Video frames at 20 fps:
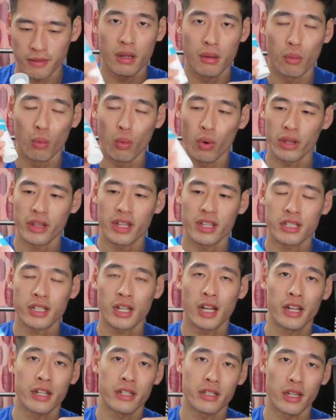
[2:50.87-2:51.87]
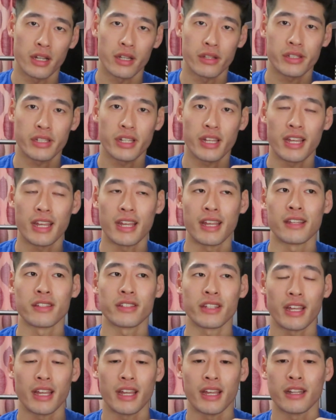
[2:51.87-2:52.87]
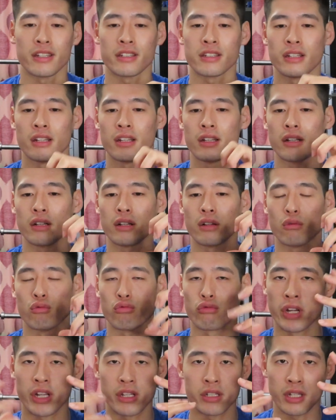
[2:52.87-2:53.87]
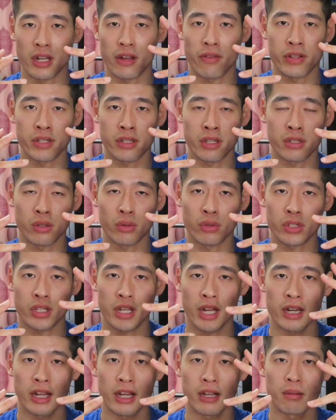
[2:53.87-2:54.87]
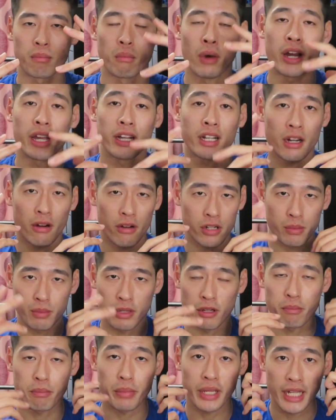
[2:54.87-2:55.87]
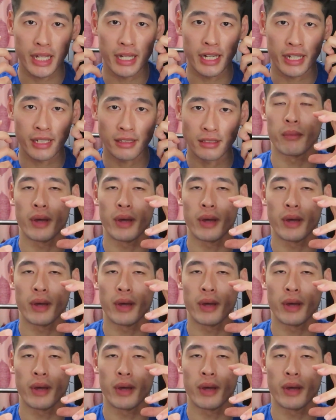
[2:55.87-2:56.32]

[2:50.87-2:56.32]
What this kind of does is it resurfaces your skin. It might encourage a bit of peeling.